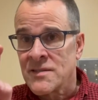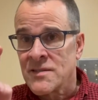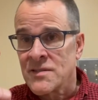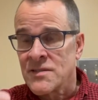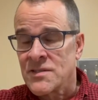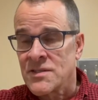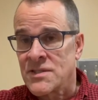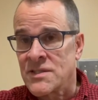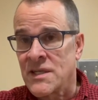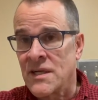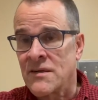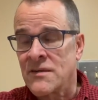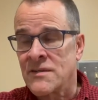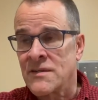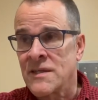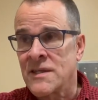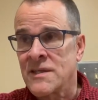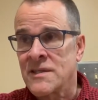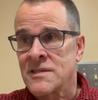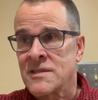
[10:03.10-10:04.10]
share
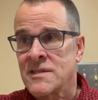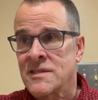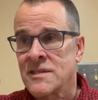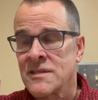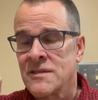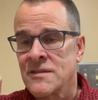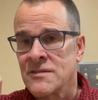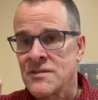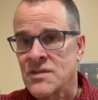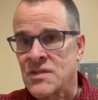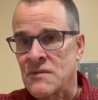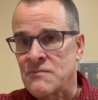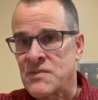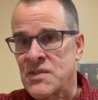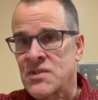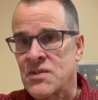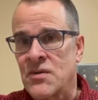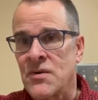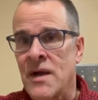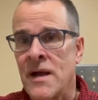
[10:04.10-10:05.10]
this,
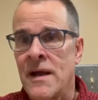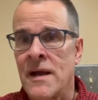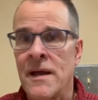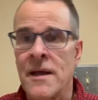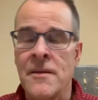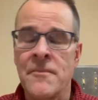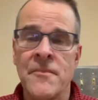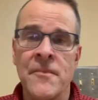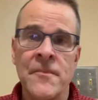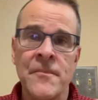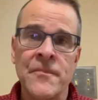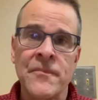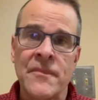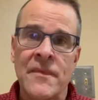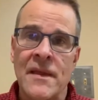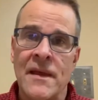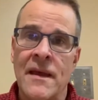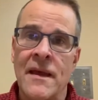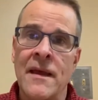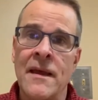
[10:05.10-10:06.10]
subscribe,
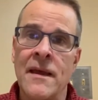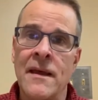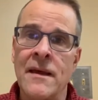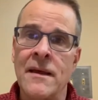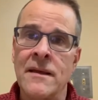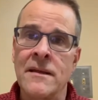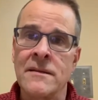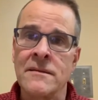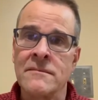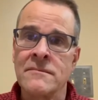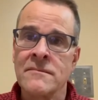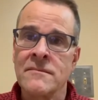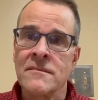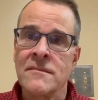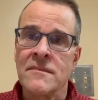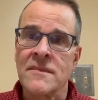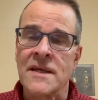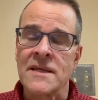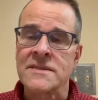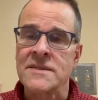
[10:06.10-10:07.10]
And
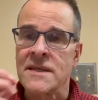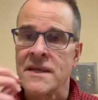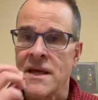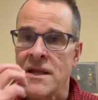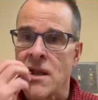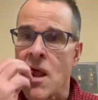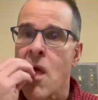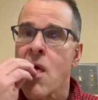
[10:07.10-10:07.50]
thanks again.